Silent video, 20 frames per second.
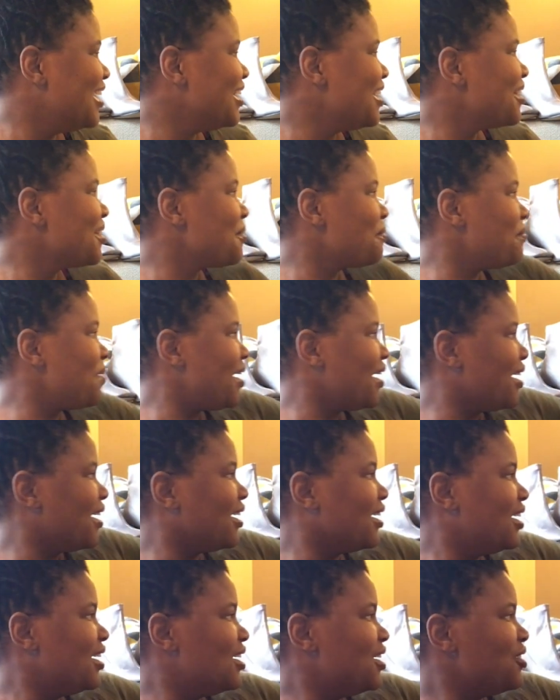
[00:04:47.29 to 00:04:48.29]
another
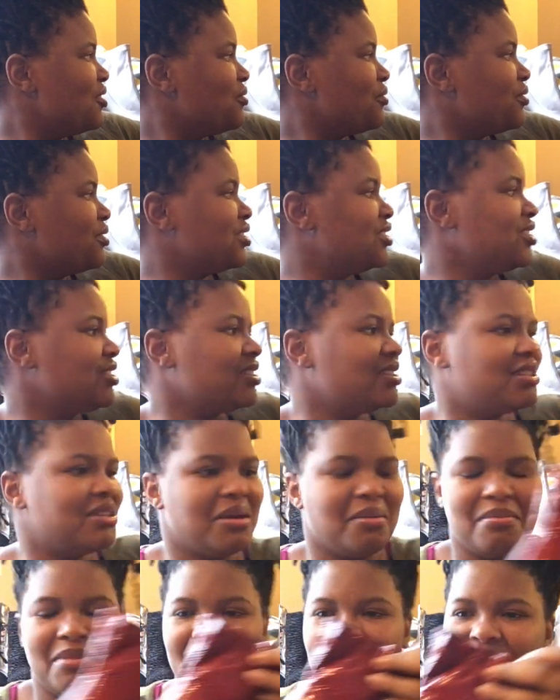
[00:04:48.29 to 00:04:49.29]
pair which is
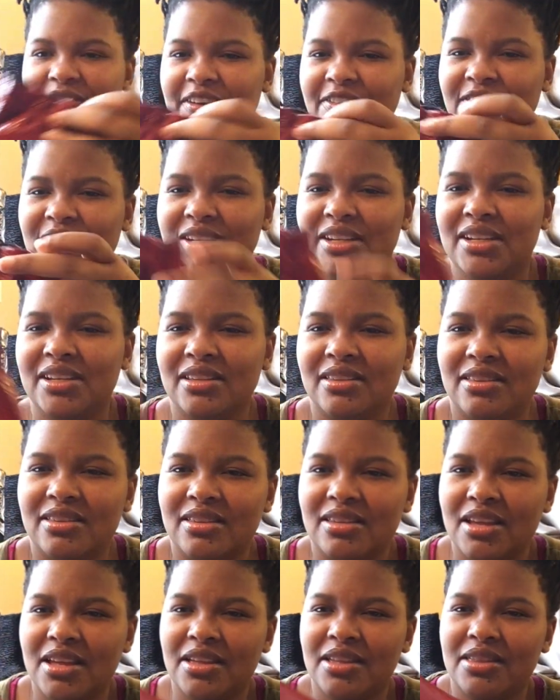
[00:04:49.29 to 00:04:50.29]
my favorite is
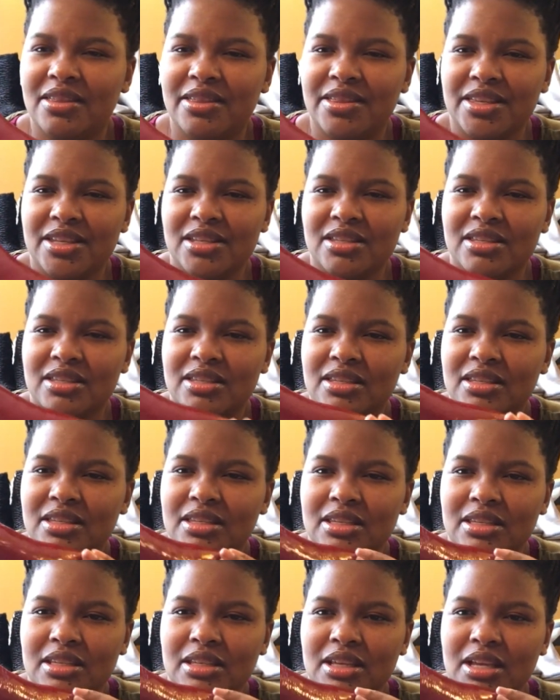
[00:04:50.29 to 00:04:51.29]
uh,
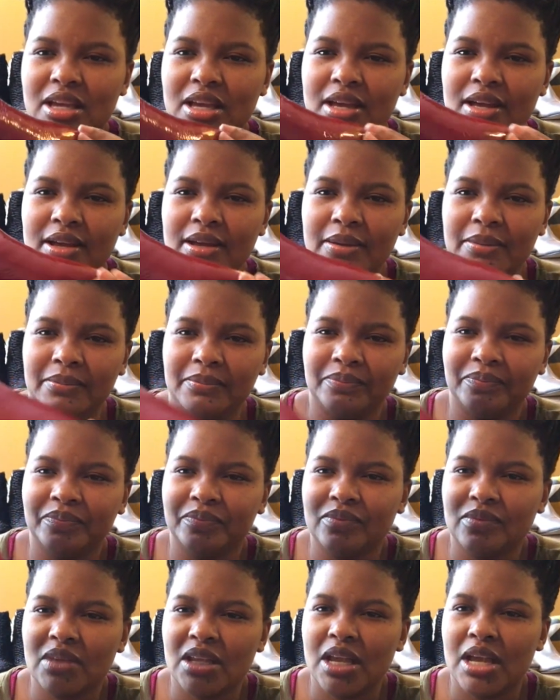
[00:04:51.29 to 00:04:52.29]
this um,
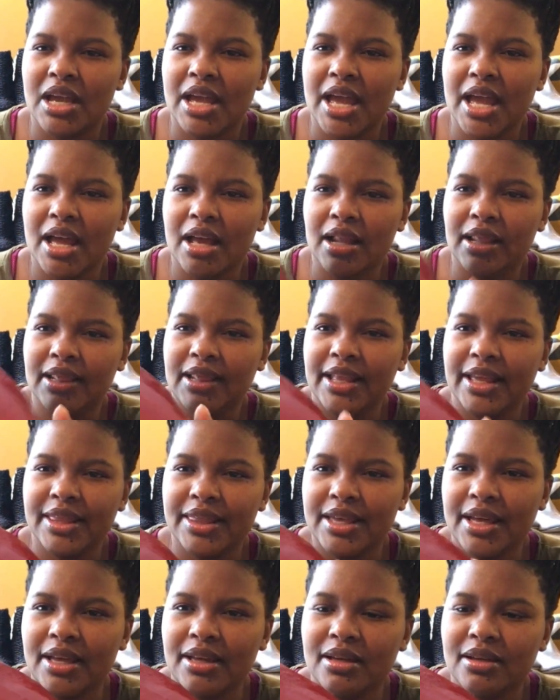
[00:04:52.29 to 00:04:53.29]

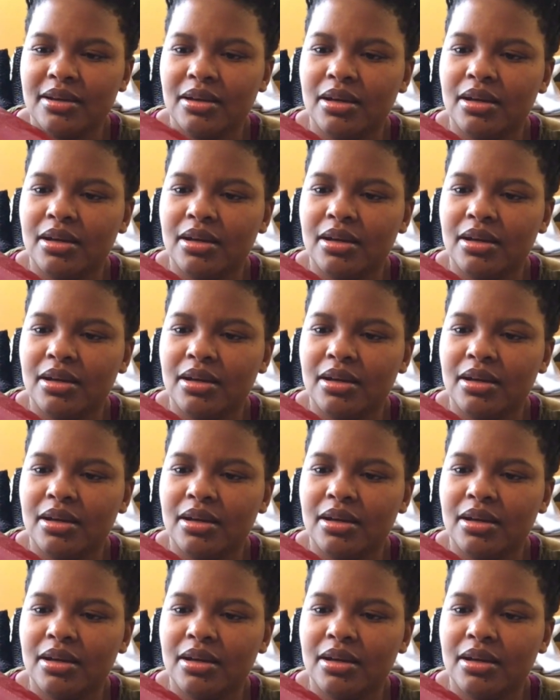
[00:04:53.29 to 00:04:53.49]
leather